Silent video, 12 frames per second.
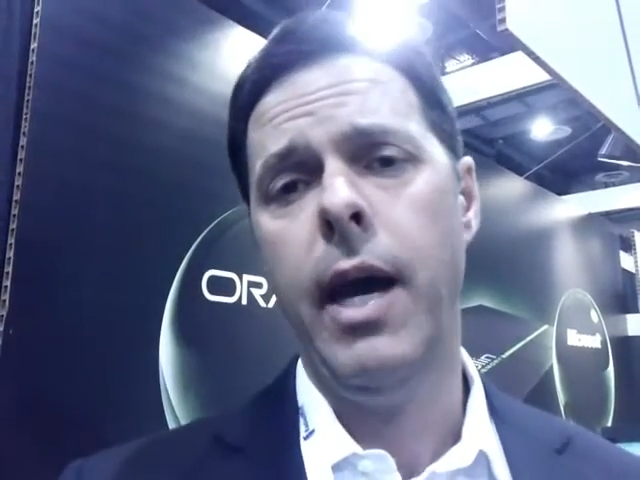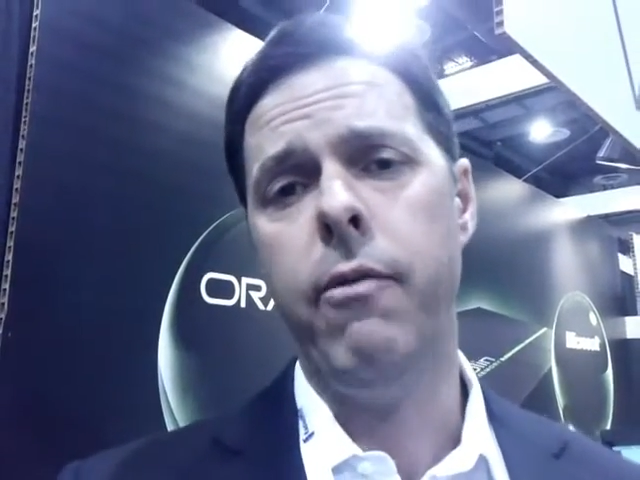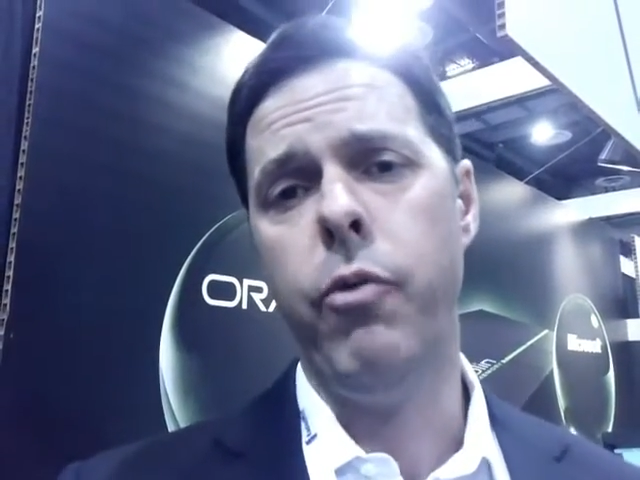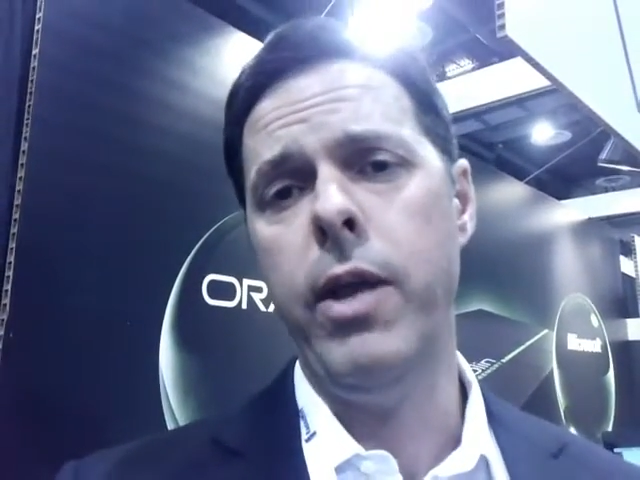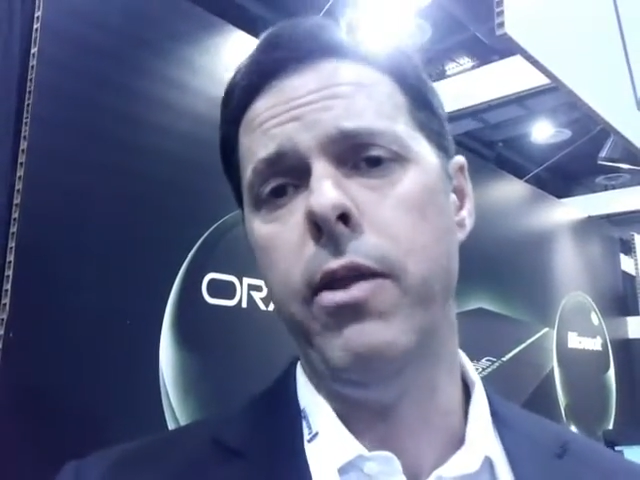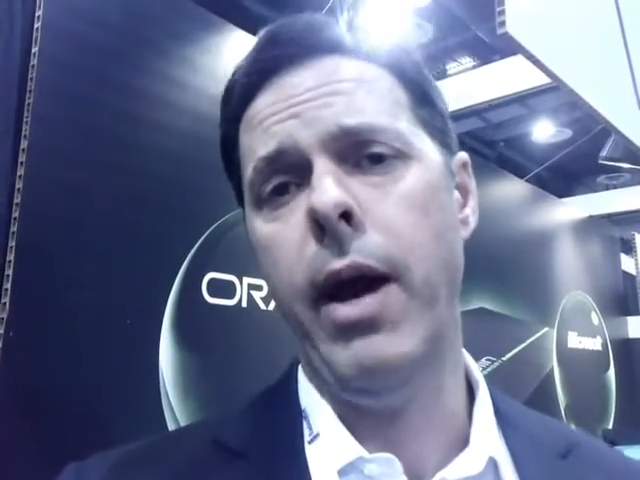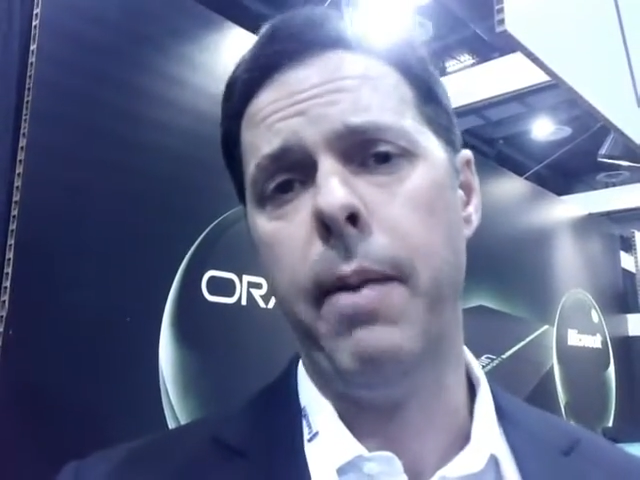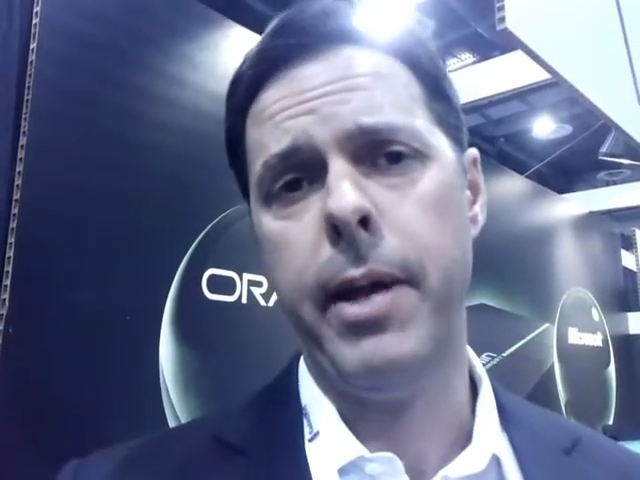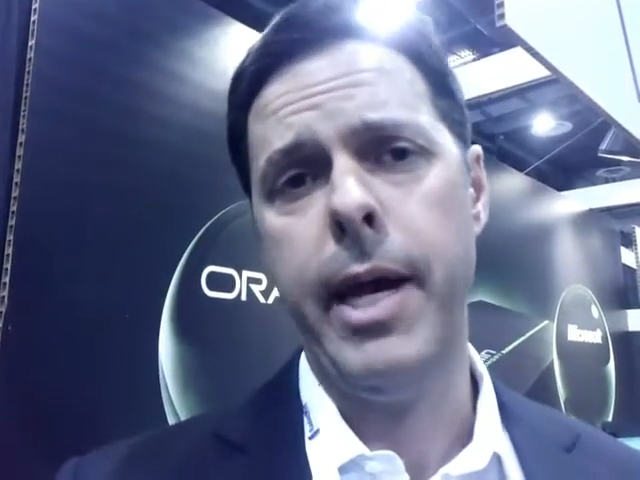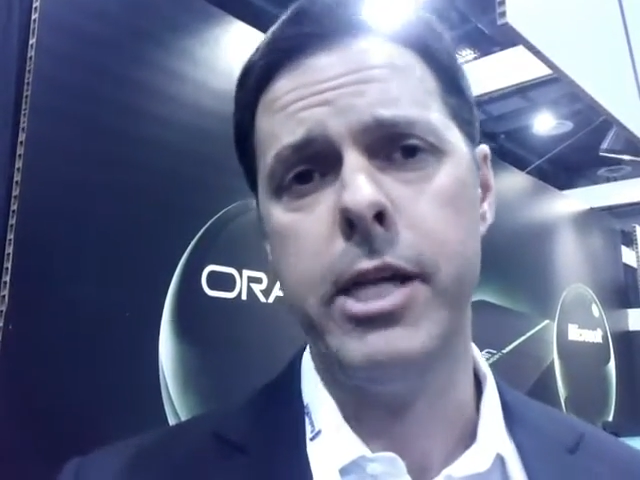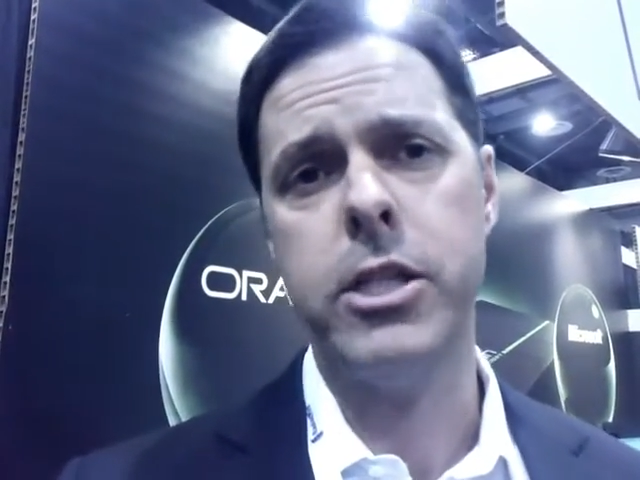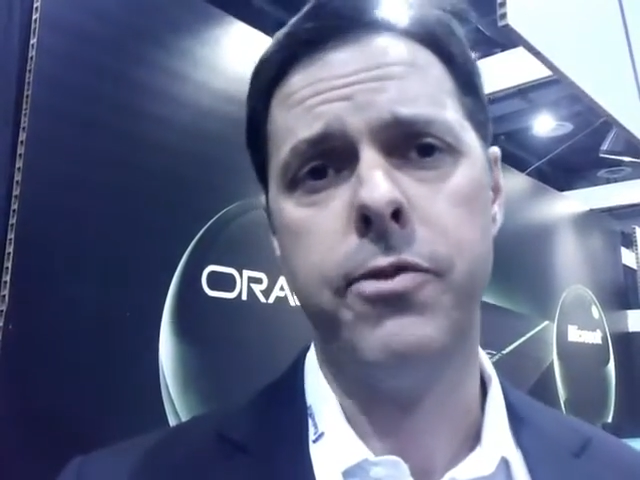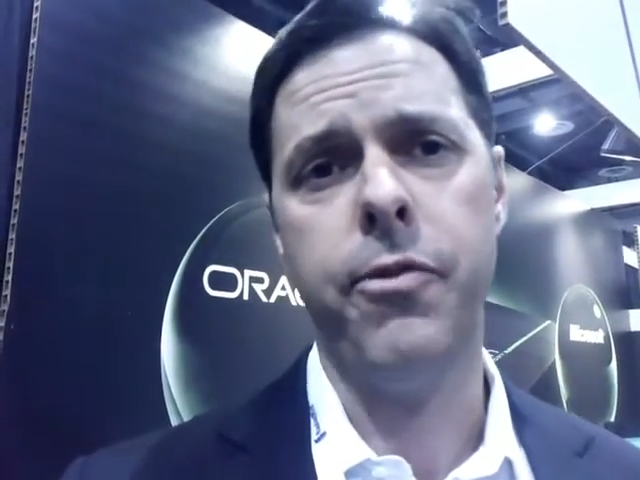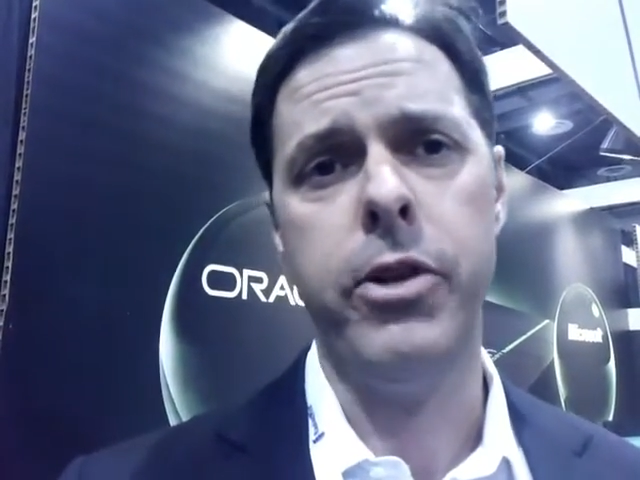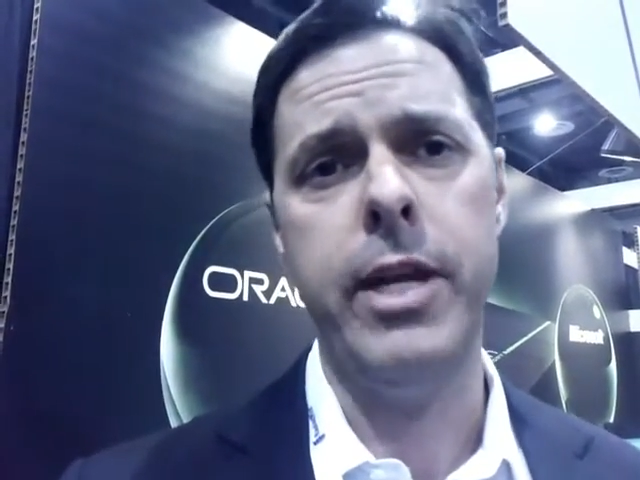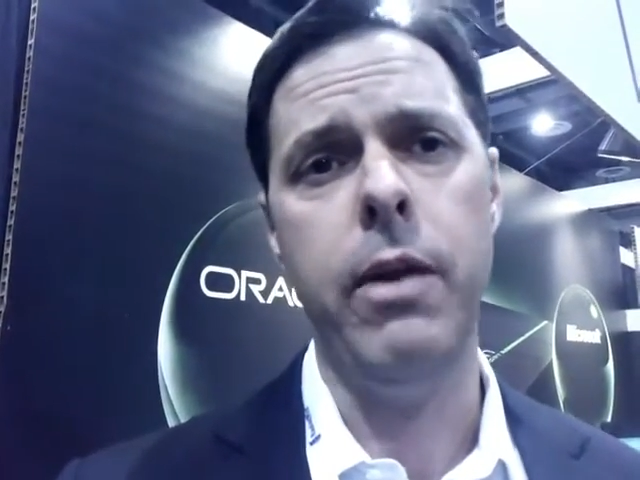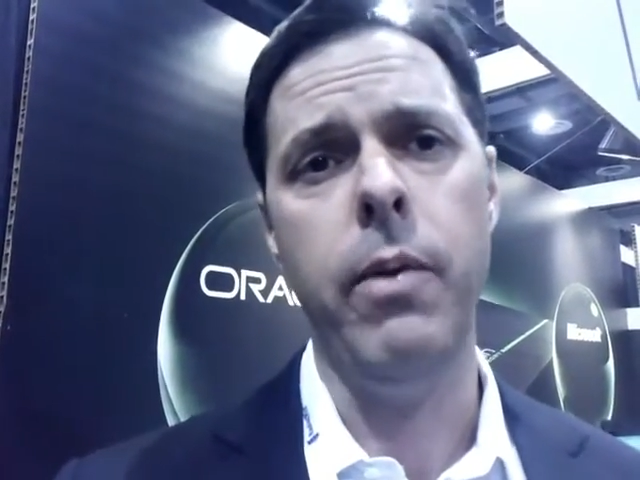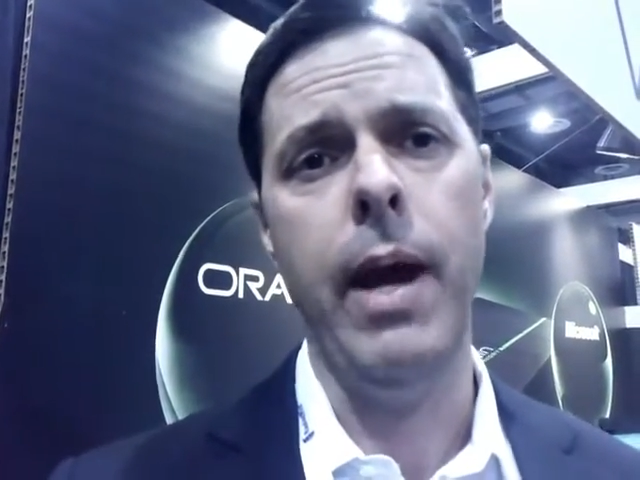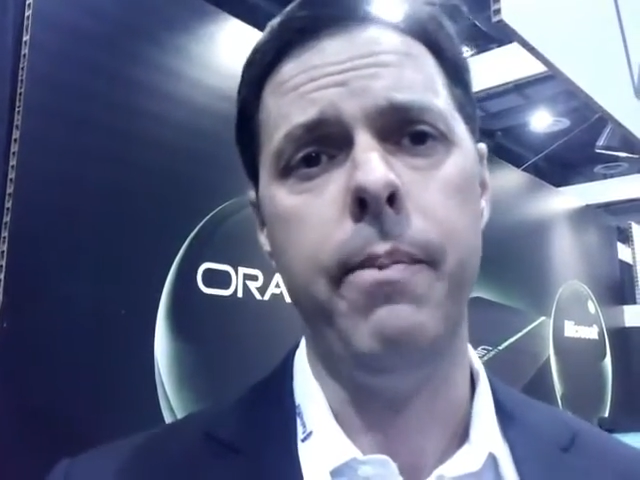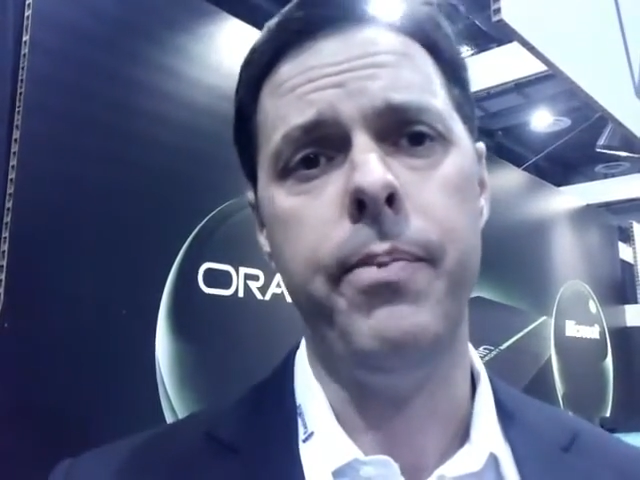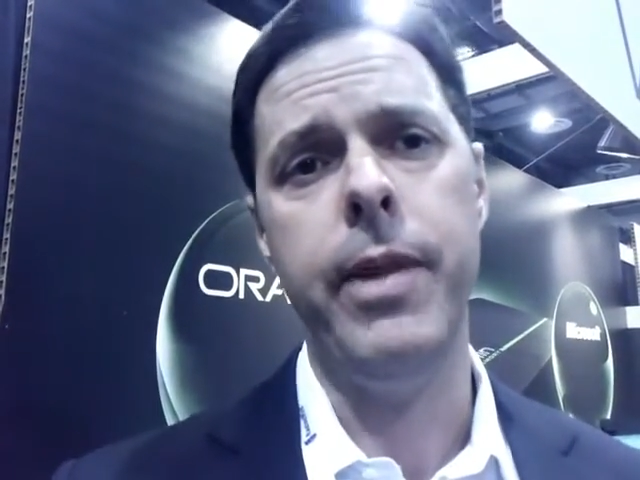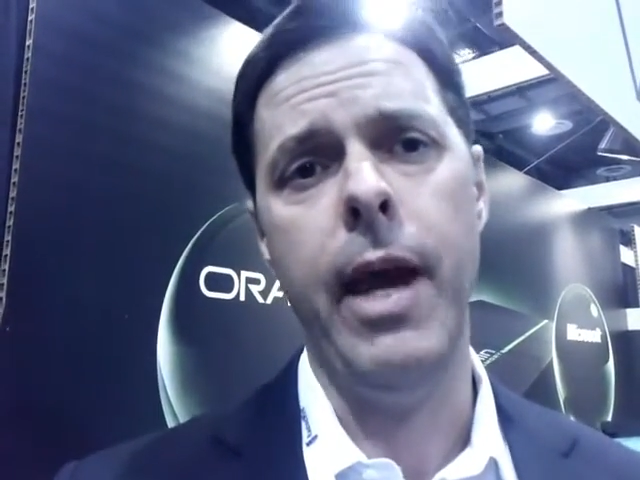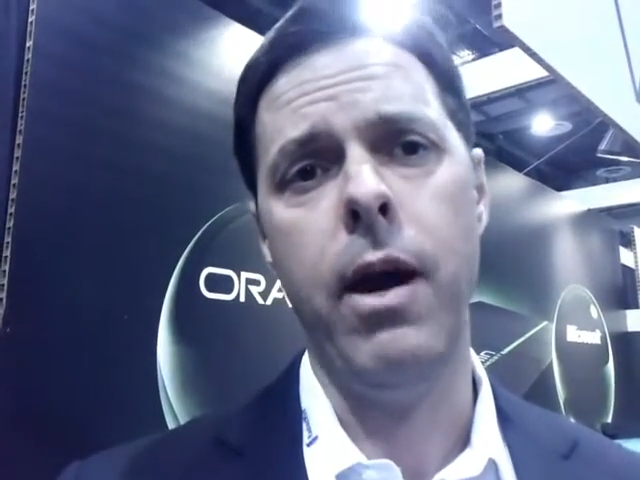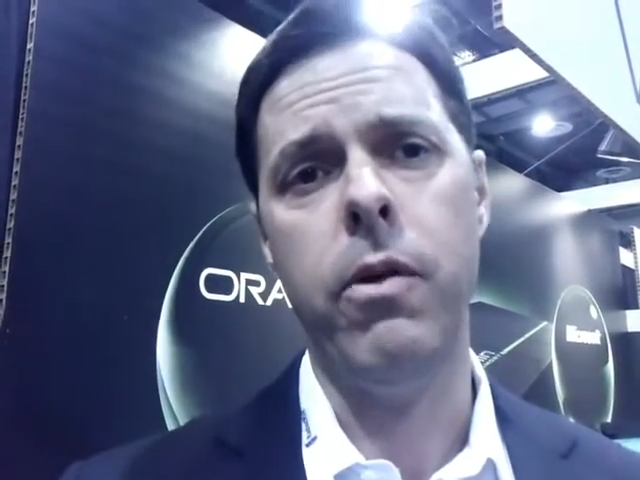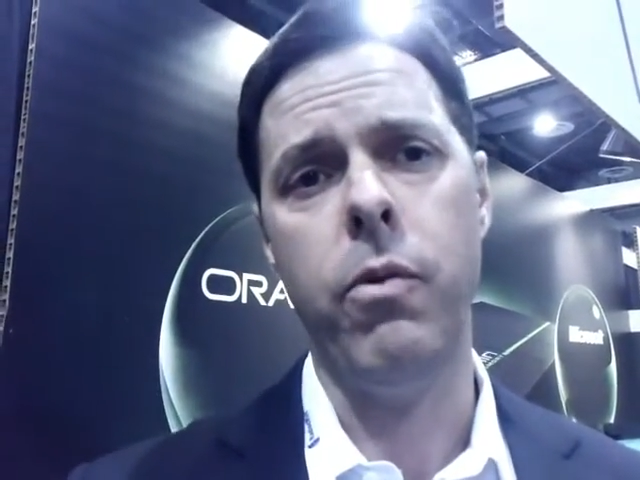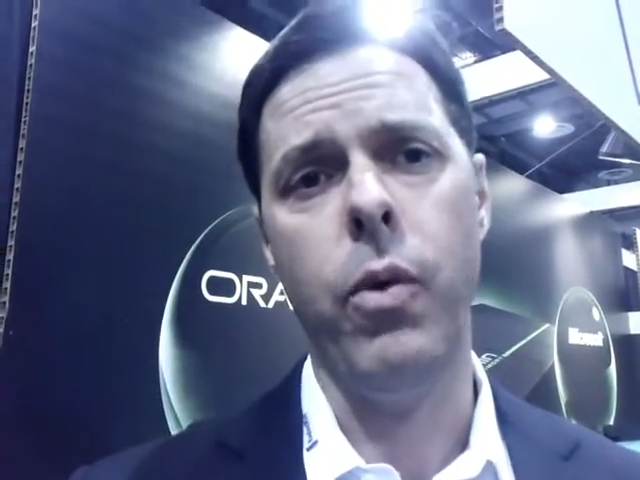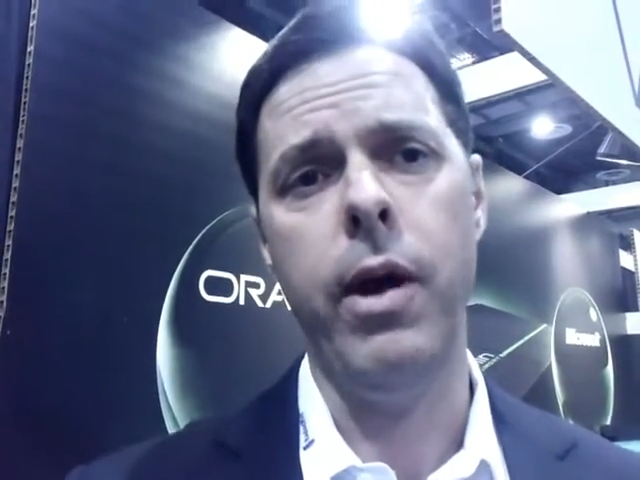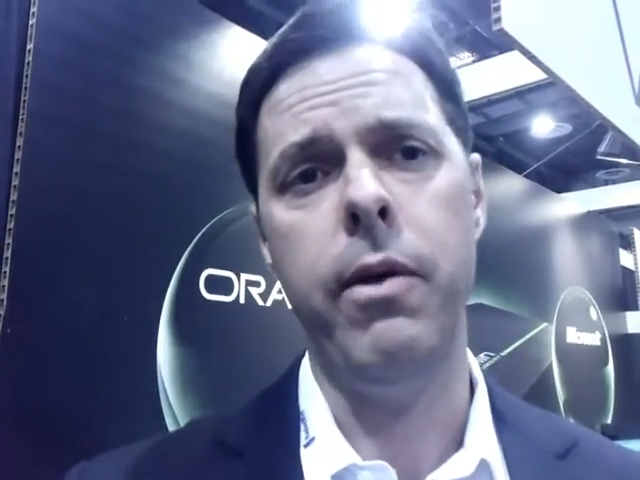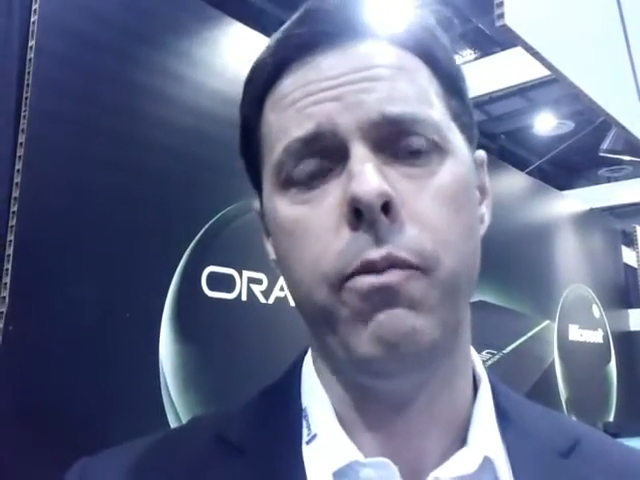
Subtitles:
have written their applications for DRAM. Now,